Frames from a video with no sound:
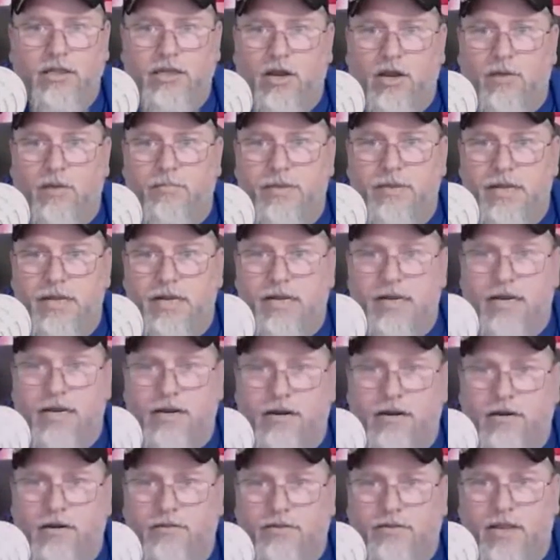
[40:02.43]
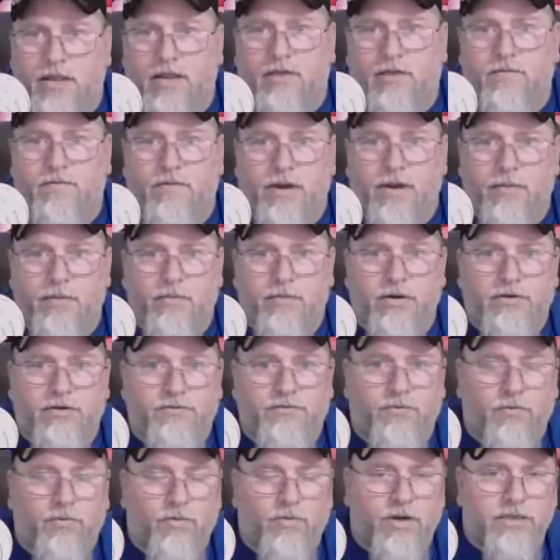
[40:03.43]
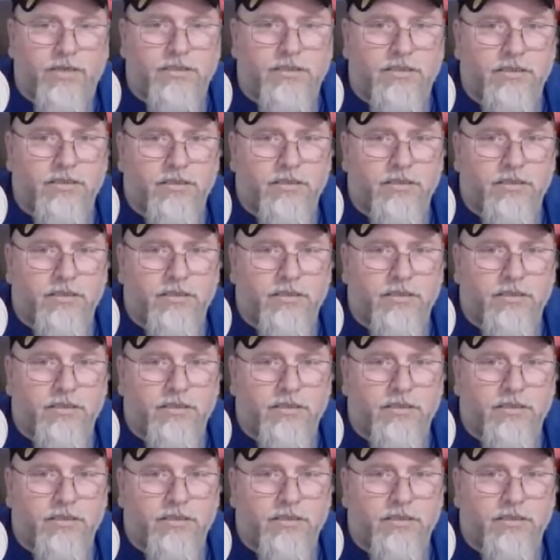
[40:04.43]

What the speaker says: being here. Thank you very much for watching.